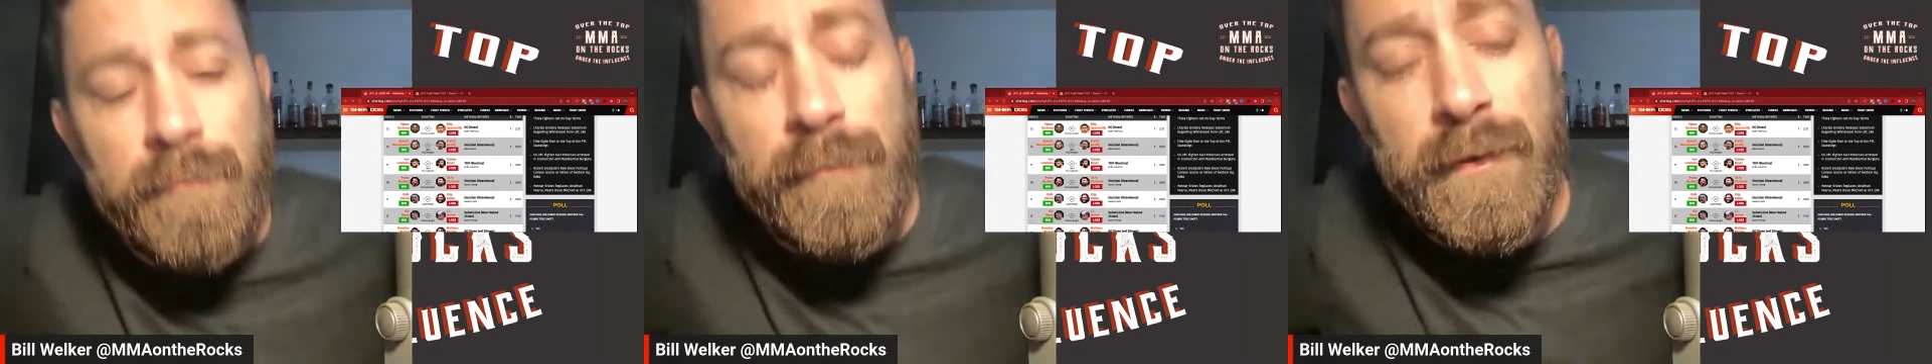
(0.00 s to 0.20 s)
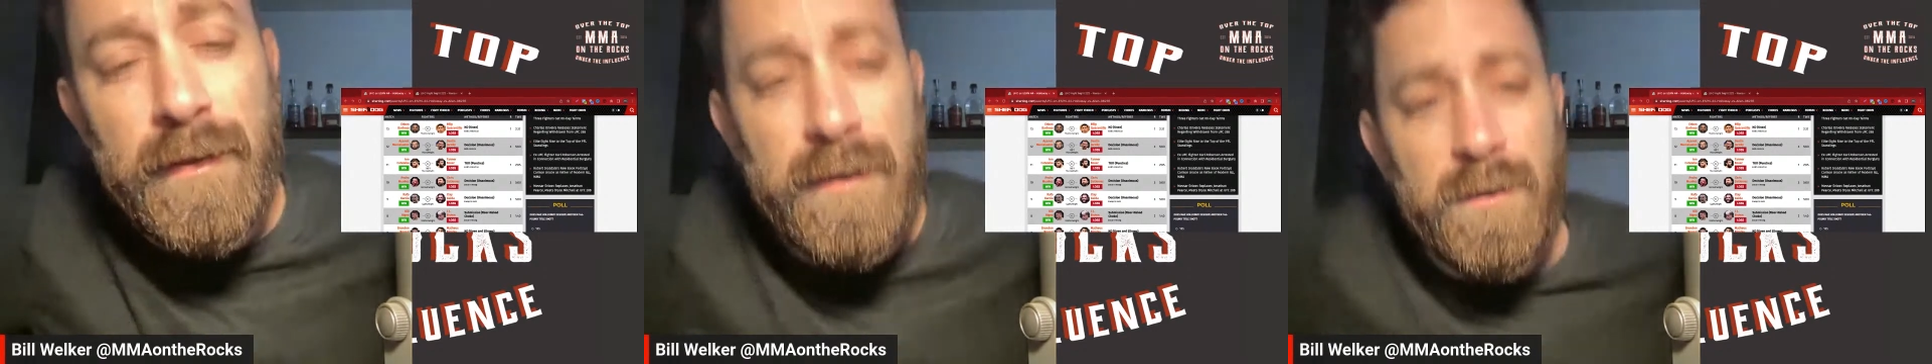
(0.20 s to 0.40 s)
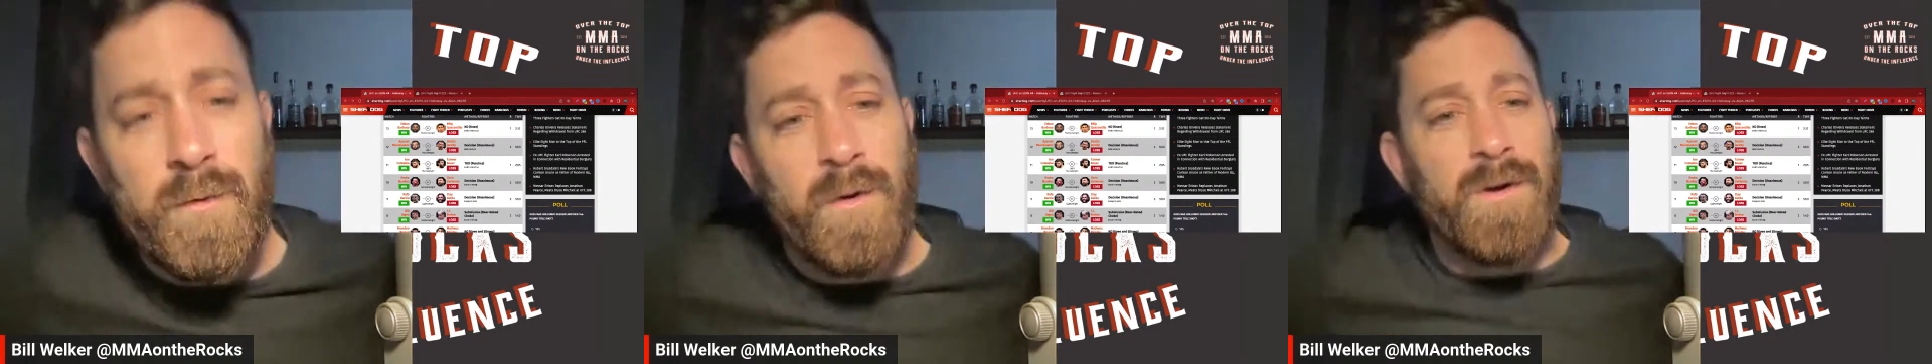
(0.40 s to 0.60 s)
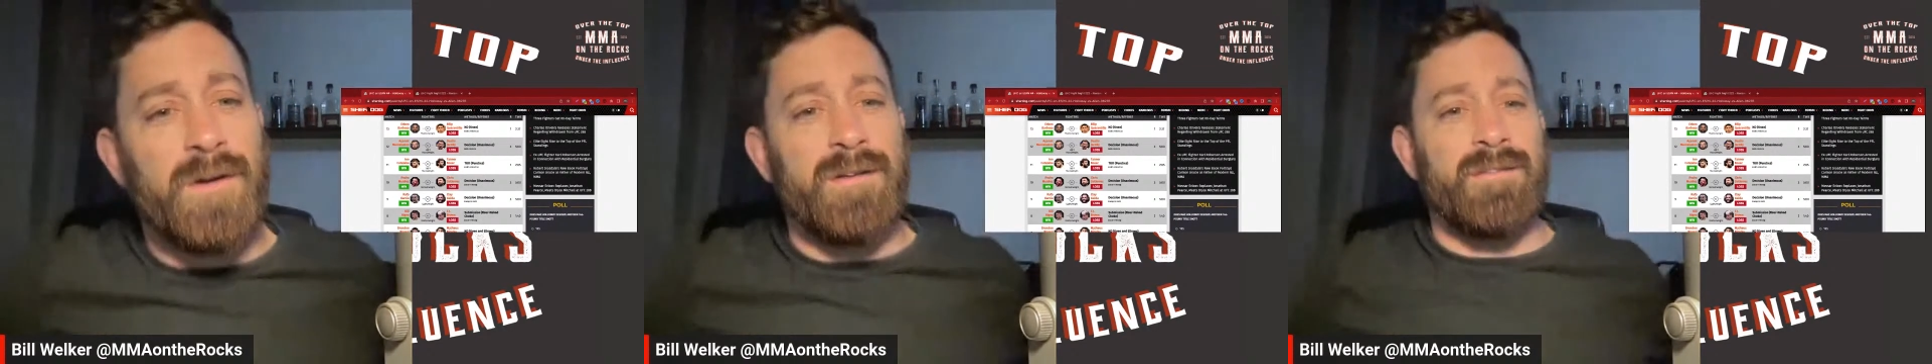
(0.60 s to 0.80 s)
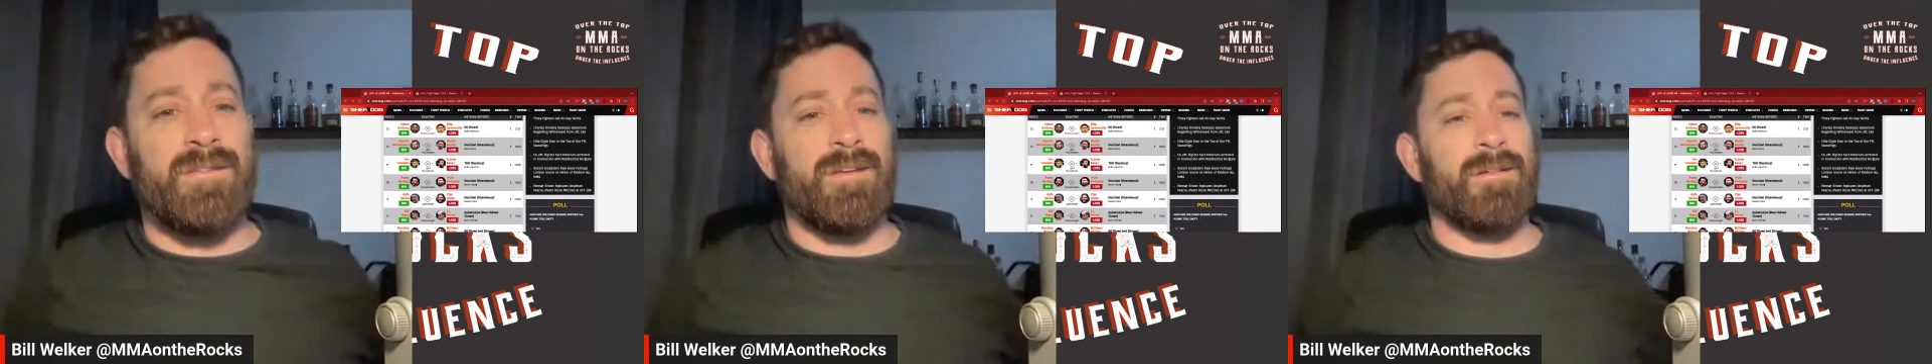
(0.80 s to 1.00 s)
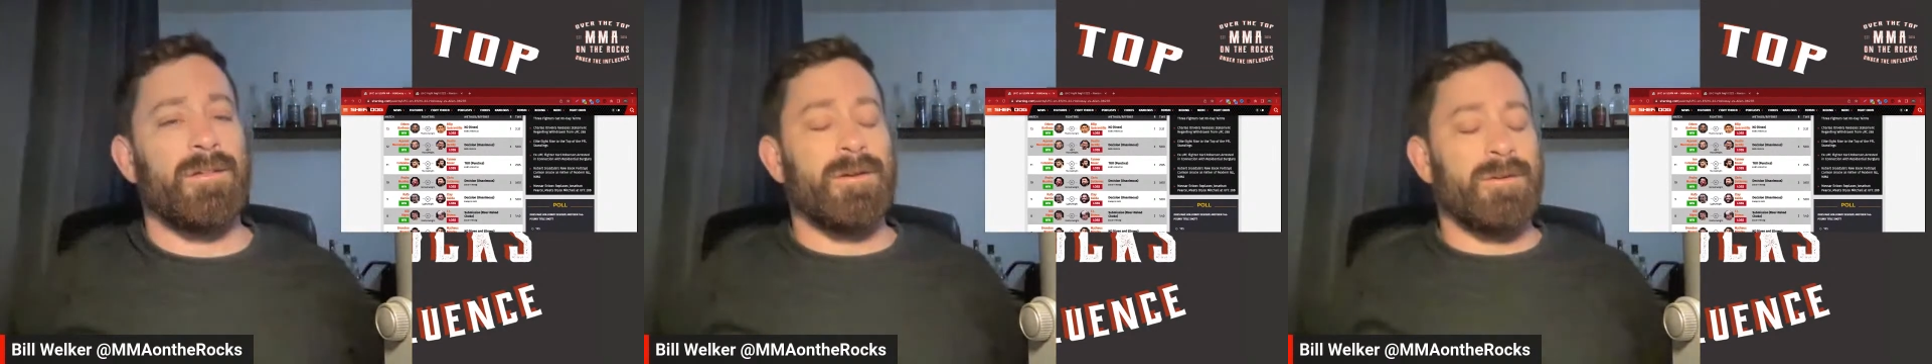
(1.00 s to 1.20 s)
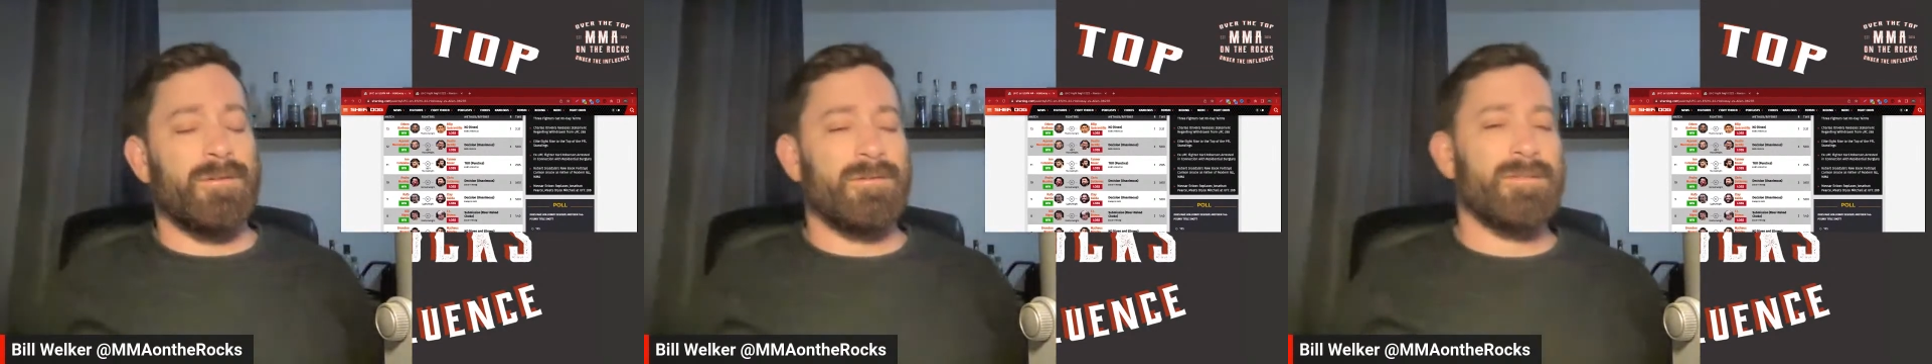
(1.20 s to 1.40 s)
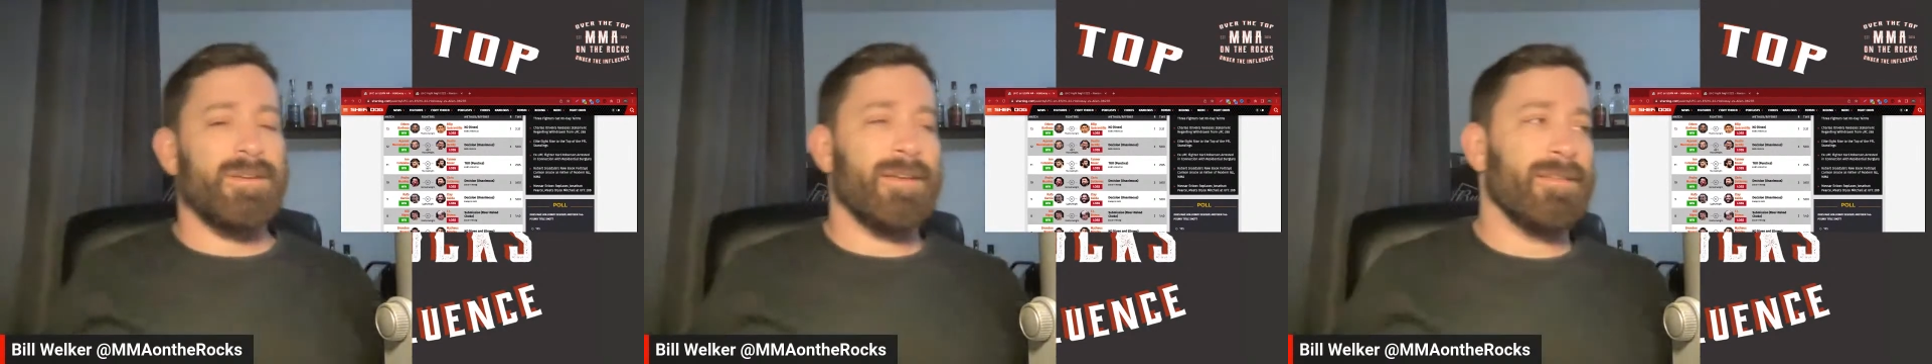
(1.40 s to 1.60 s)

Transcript: Billy Quarantillo